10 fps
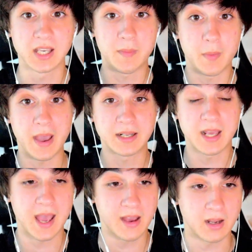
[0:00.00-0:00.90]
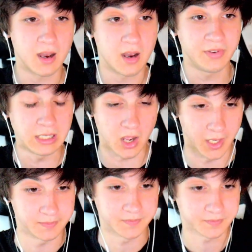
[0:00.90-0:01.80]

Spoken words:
I met Magda at VidCon.